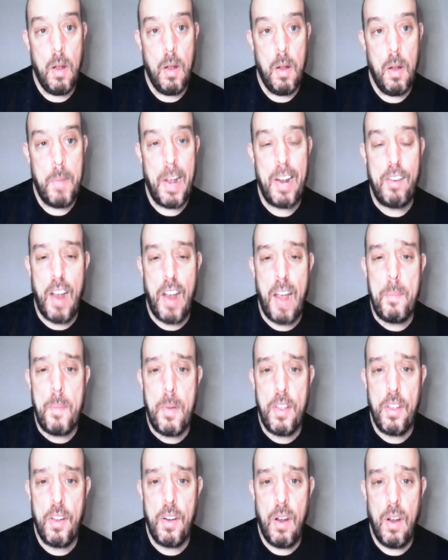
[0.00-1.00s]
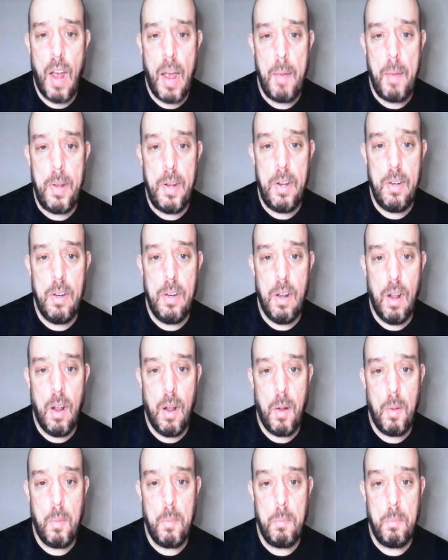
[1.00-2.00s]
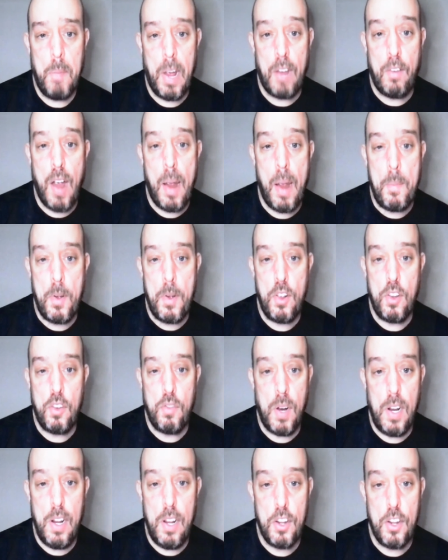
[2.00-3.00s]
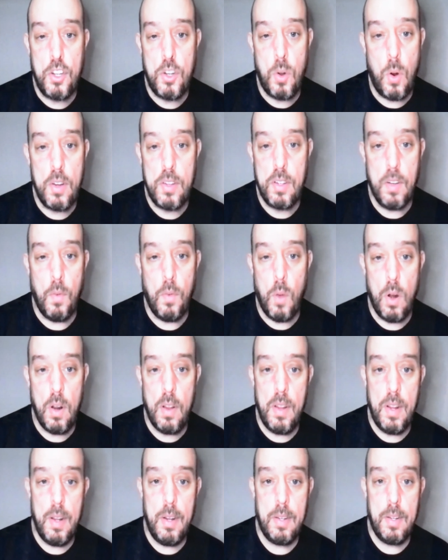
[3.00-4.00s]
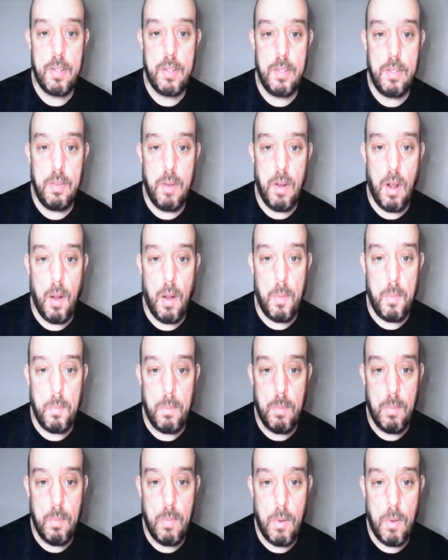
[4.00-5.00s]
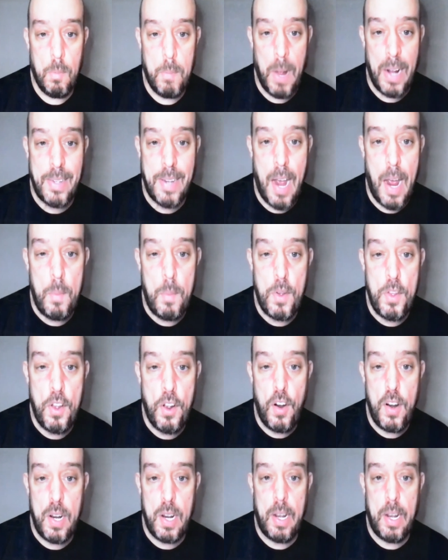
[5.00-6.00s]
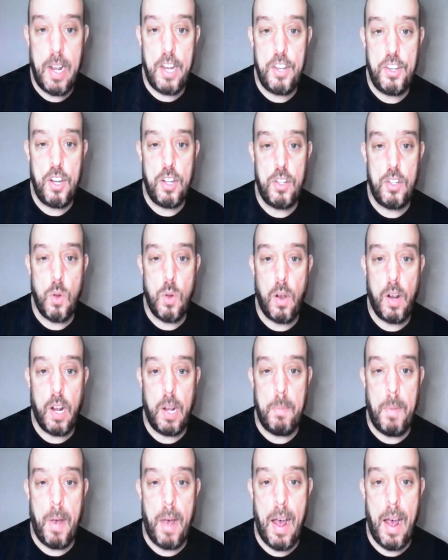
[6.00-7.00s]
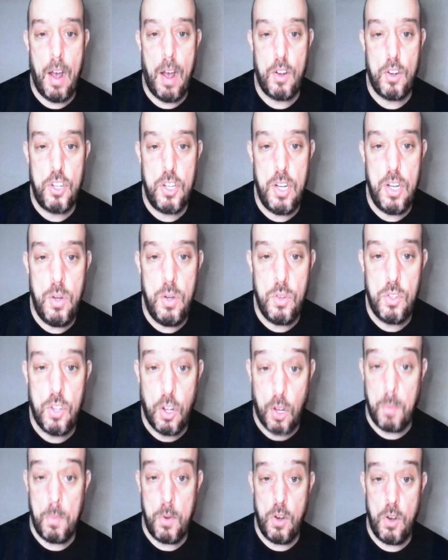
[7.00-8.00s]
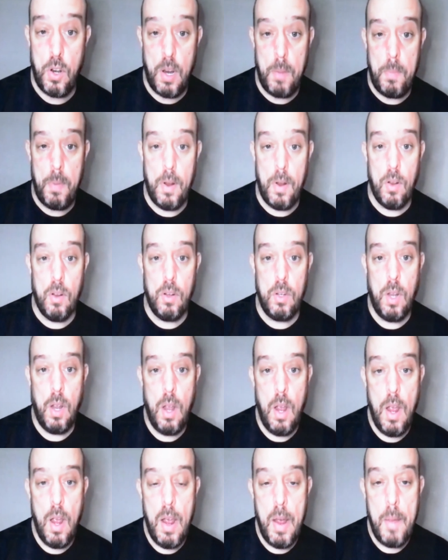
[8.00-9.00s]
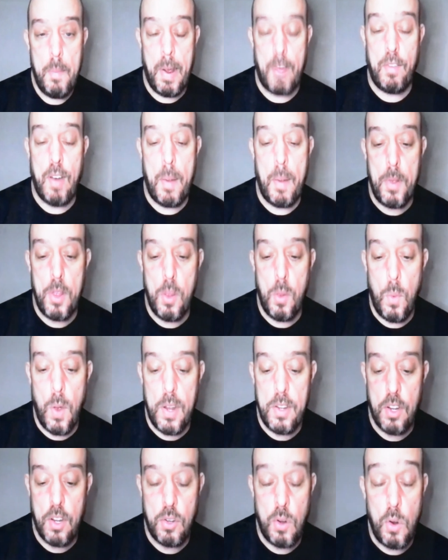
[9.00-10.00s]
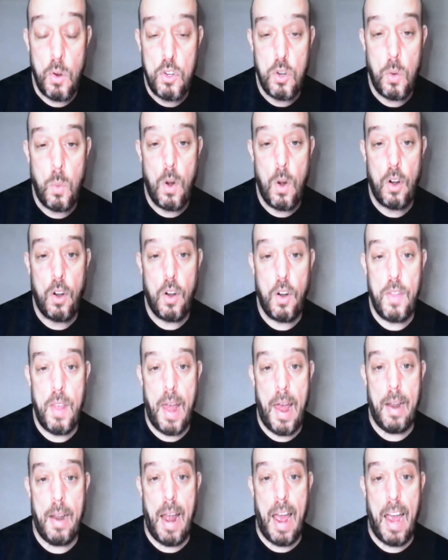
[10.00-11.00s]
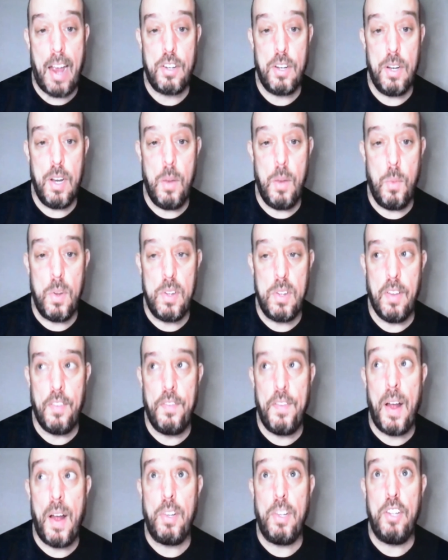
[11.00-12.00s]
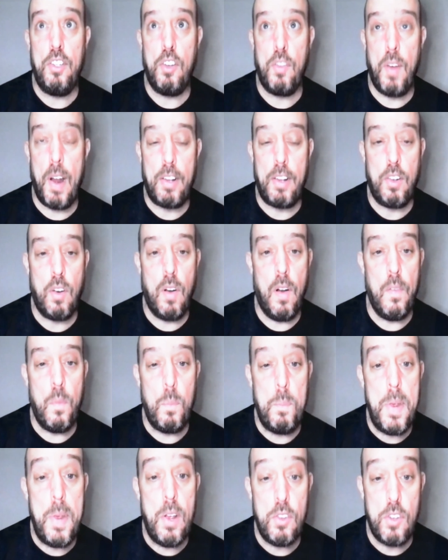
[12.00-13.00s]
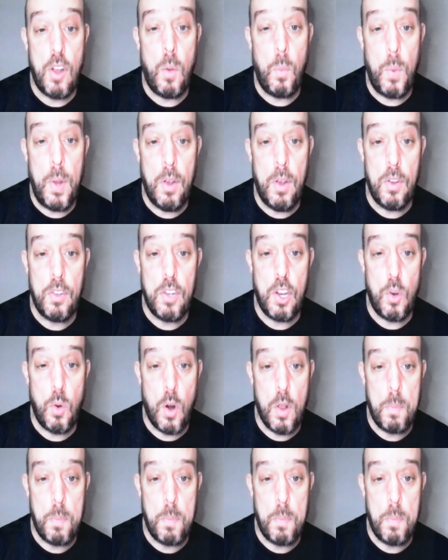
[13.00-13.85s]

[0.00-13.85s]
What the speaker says: My grandmother. I mean, my grandmother is really the source of all of this. My time with her in the kitchen, talking about how she used to community build. My grandmother was a social worker that actually was the founding director of Meals on Wheels in North